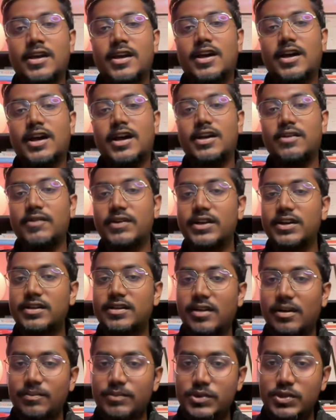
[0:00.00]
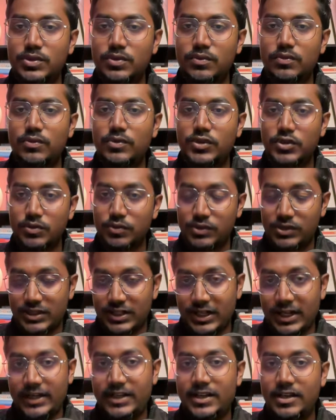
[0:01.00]
And when it comes to you
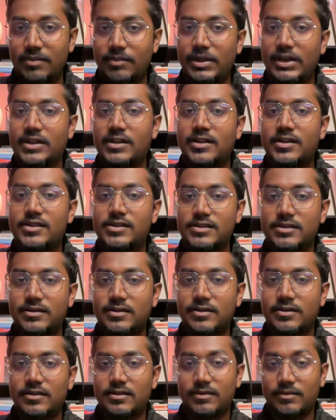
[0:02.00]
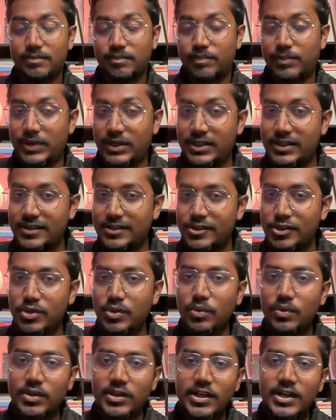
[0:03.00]
selecting mentors, please
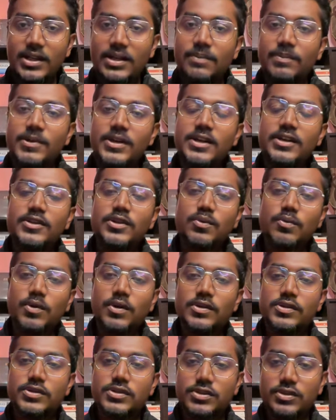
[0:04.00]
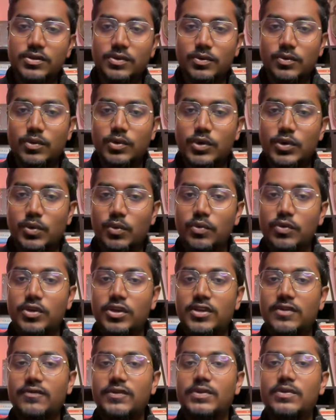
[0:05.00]
don't eliminate the ones who don't
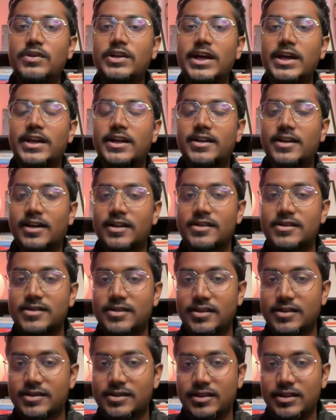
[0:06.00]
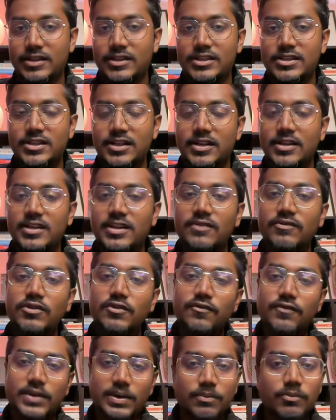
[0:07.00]
give you direct answers, instead give you
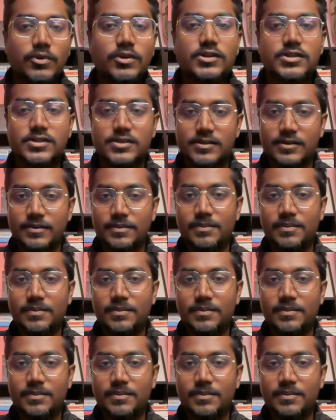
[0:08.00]
frameworks.